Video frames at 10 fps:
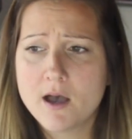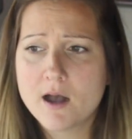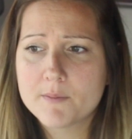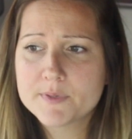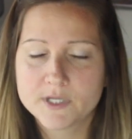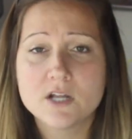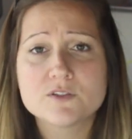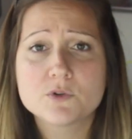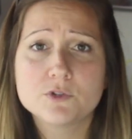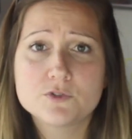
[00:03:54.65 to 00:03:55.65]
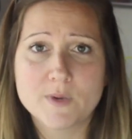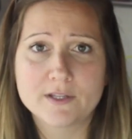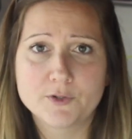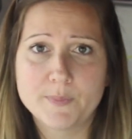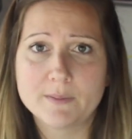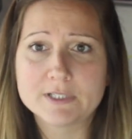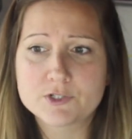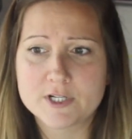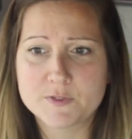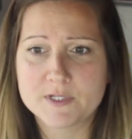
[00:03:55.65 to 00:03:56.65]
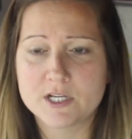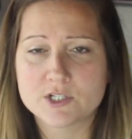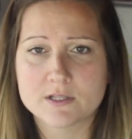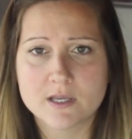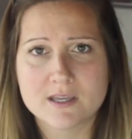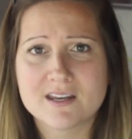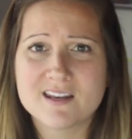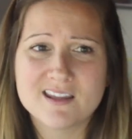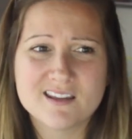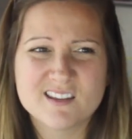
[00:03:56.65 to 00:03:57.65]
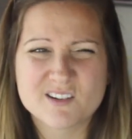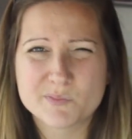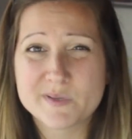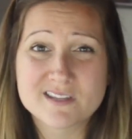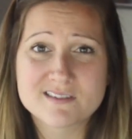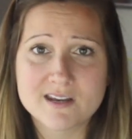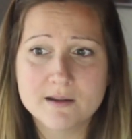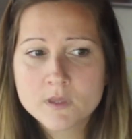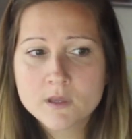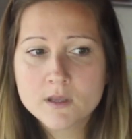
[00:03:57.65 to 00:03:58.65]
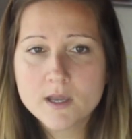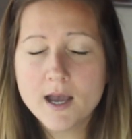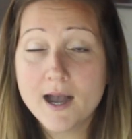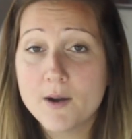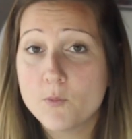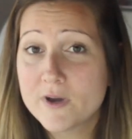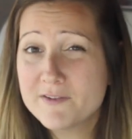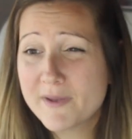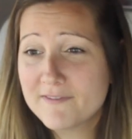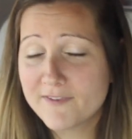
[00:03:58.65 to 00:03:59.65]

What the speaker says: but it also includes regular public transportation like in any big city. One of my